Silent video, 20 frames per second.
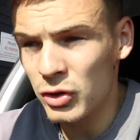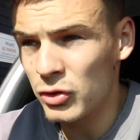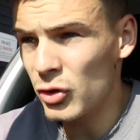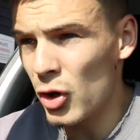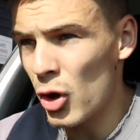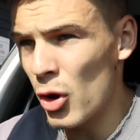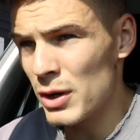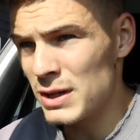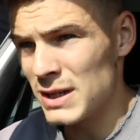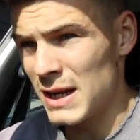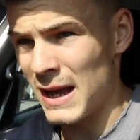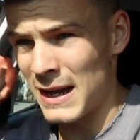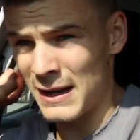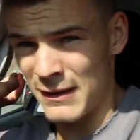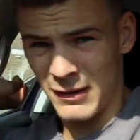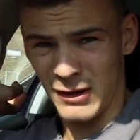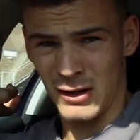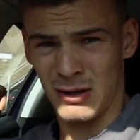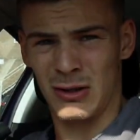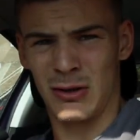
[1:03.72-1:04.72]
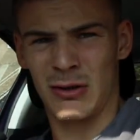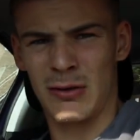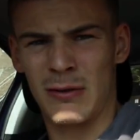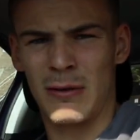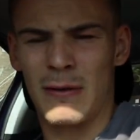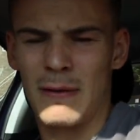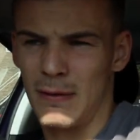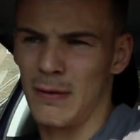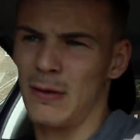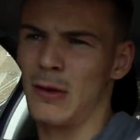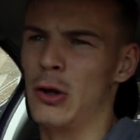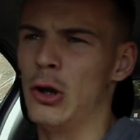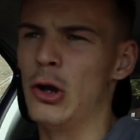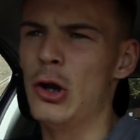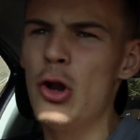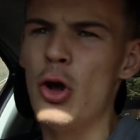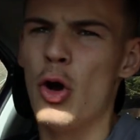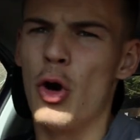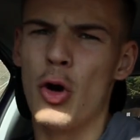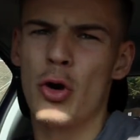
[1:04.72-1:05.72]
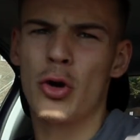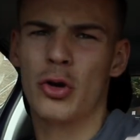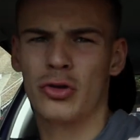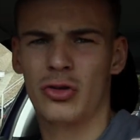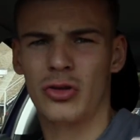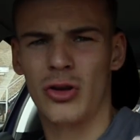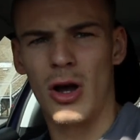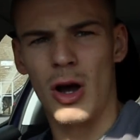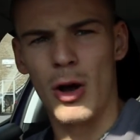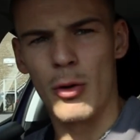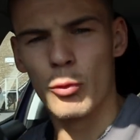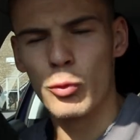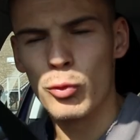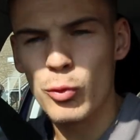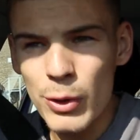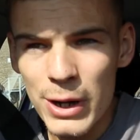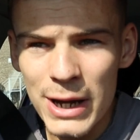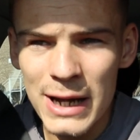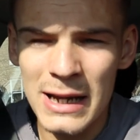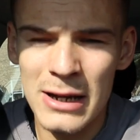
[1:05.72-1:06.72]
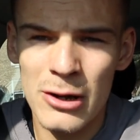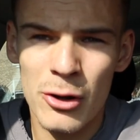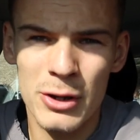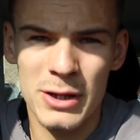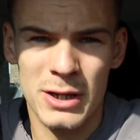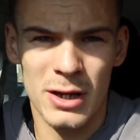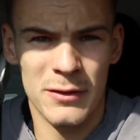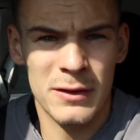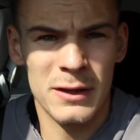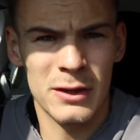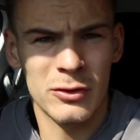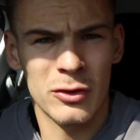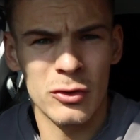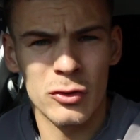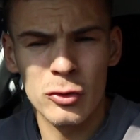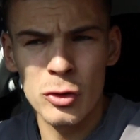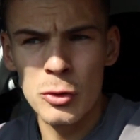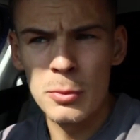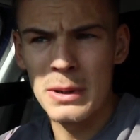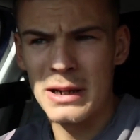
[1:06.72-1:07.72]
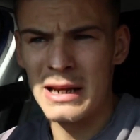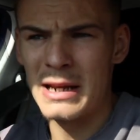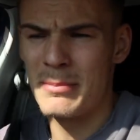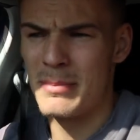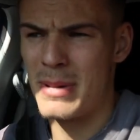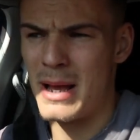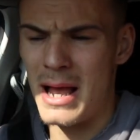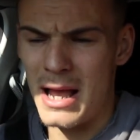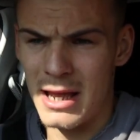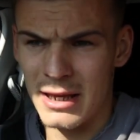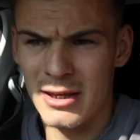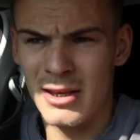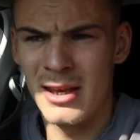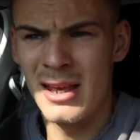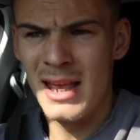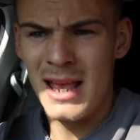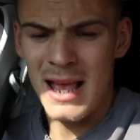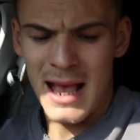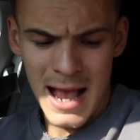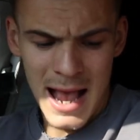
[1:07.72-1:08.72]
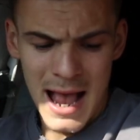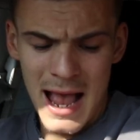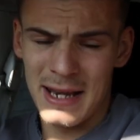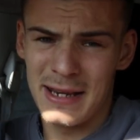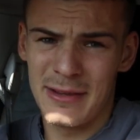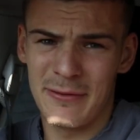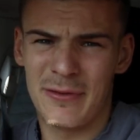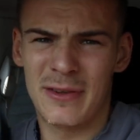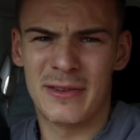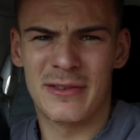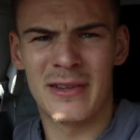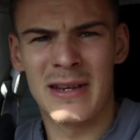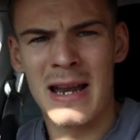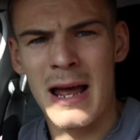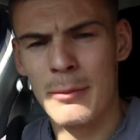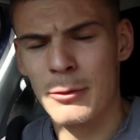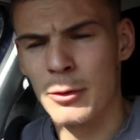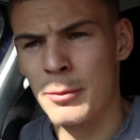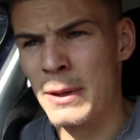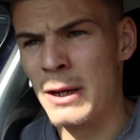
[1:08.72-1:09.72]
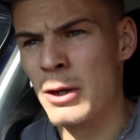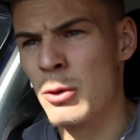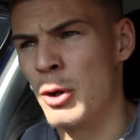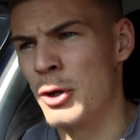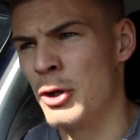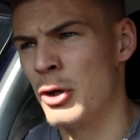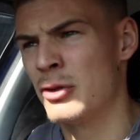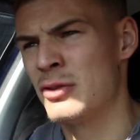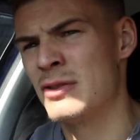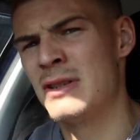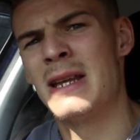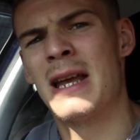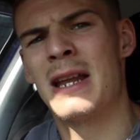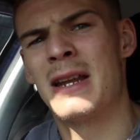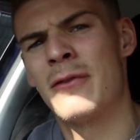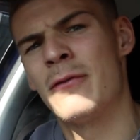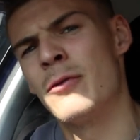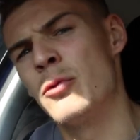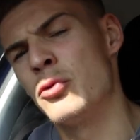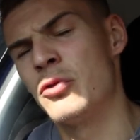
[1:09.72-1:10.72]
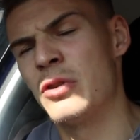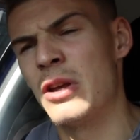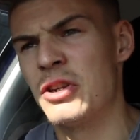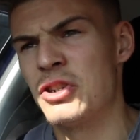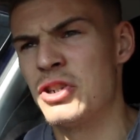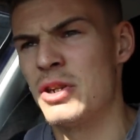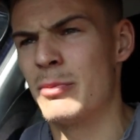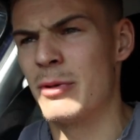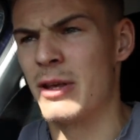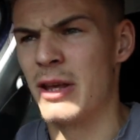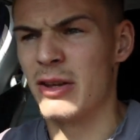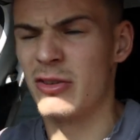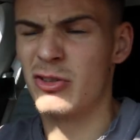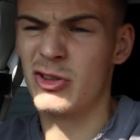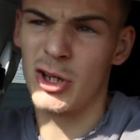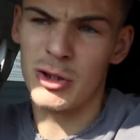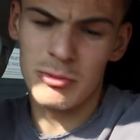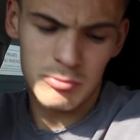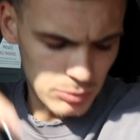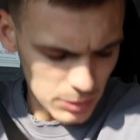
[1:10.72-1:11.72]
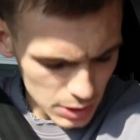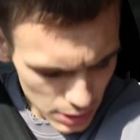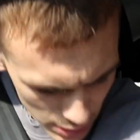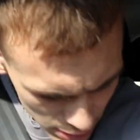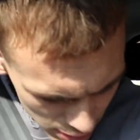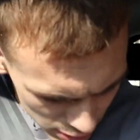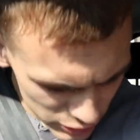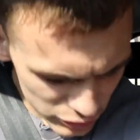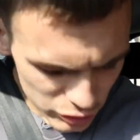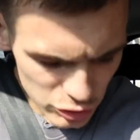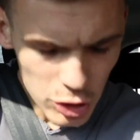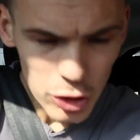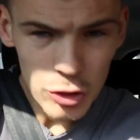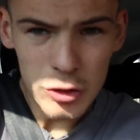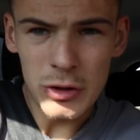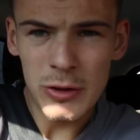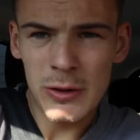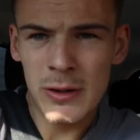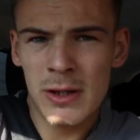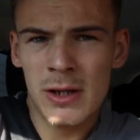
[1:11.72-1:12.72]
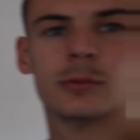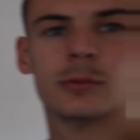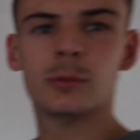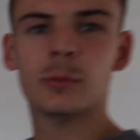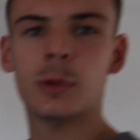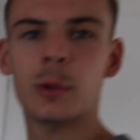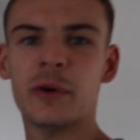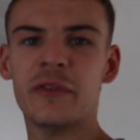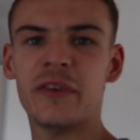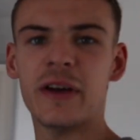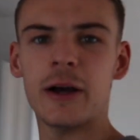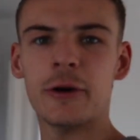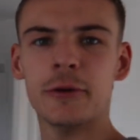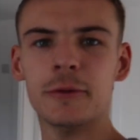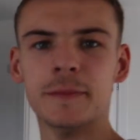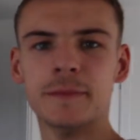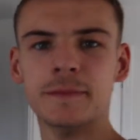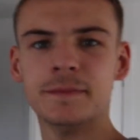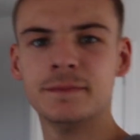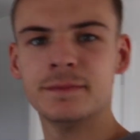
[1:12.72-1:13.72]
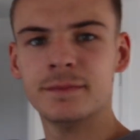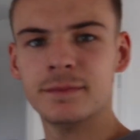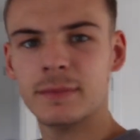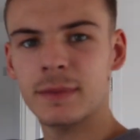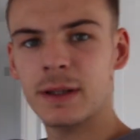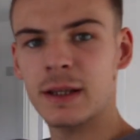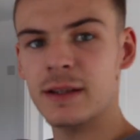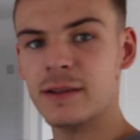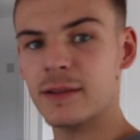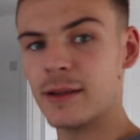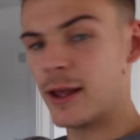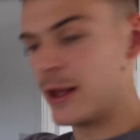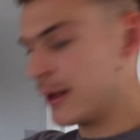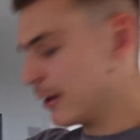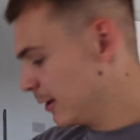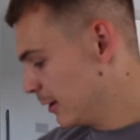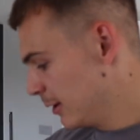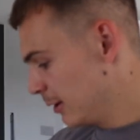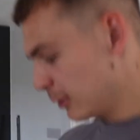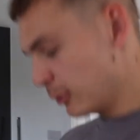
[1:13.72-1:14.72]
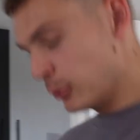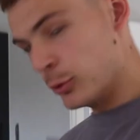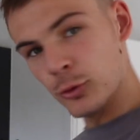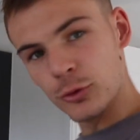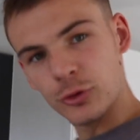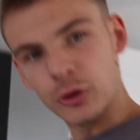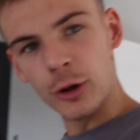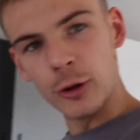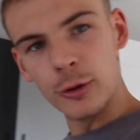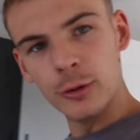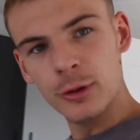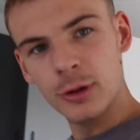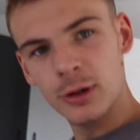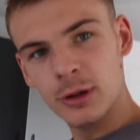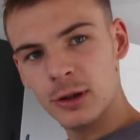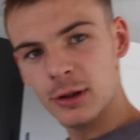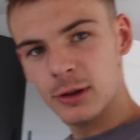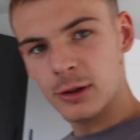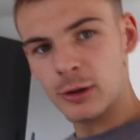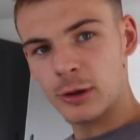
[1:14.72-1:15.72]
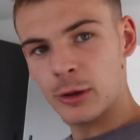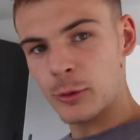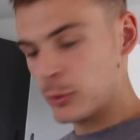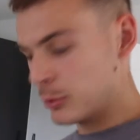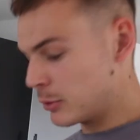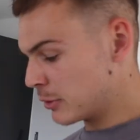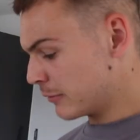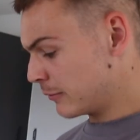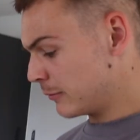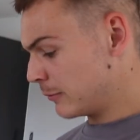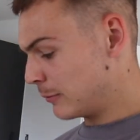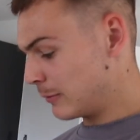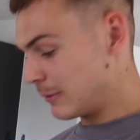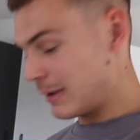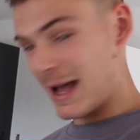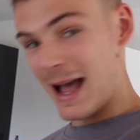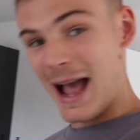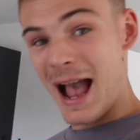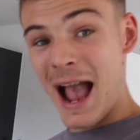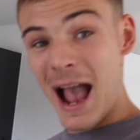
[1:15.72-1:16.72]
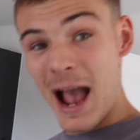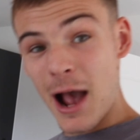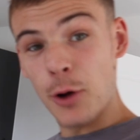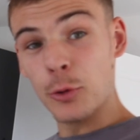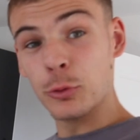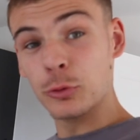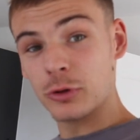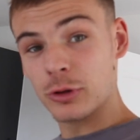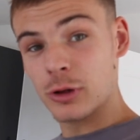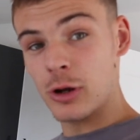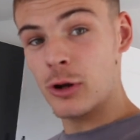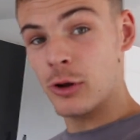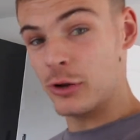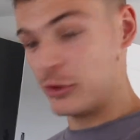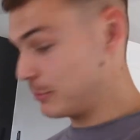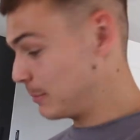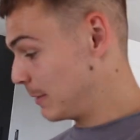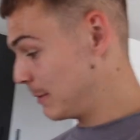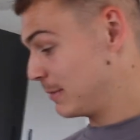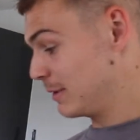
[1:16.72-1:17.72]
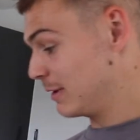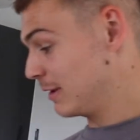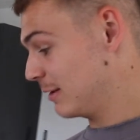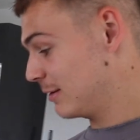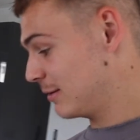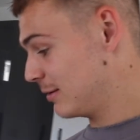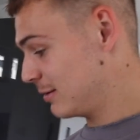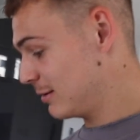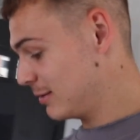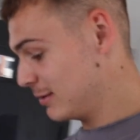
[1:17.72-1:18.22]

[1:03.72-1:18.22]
design and looks, I really like it. I think it's a super clean bag. And it fits the laptop in quite nicely and a full set of gym kit, so it's good. We're with Al, he's there. Also, we've got one of Al's clients made me this.